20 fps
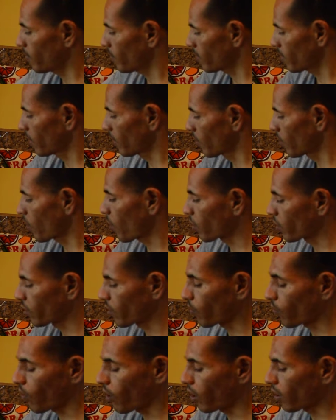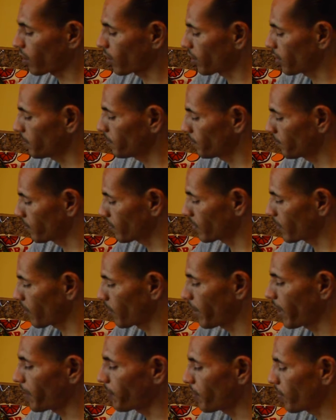A little coconut water, the
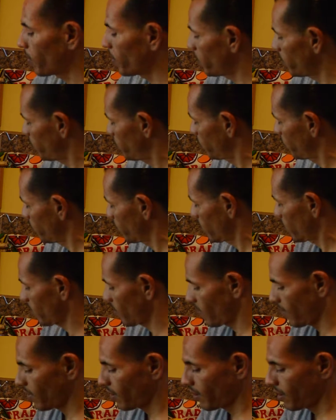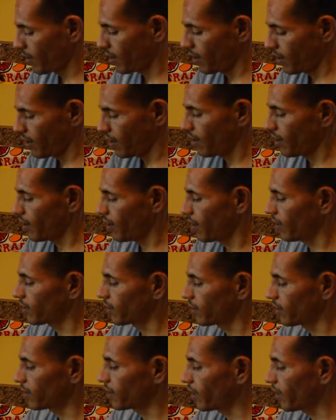maple,
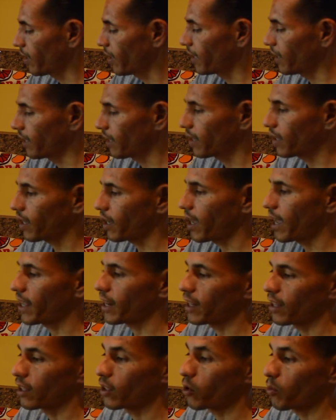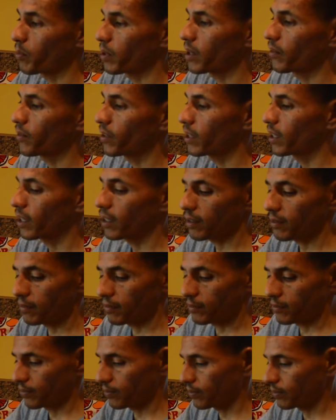the tahini. I added a little bit of vanilla
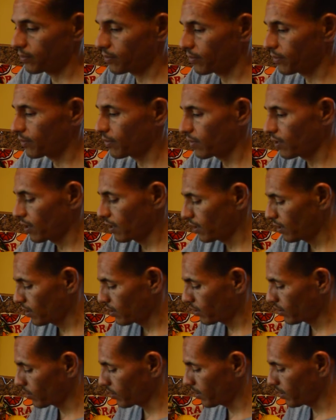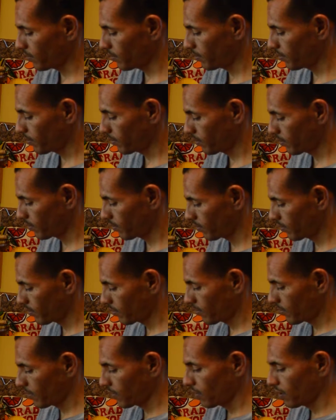to it.
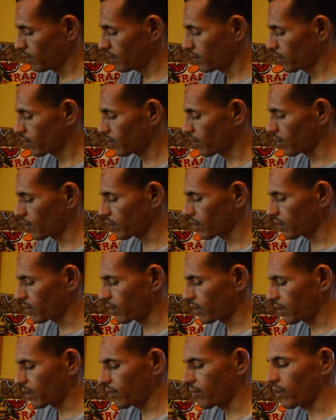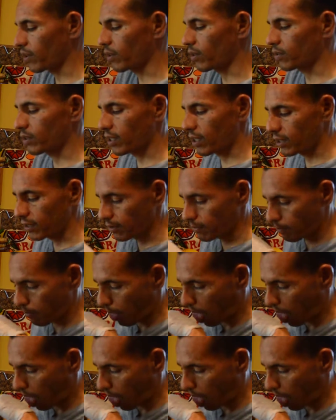It's going to give it a little taste.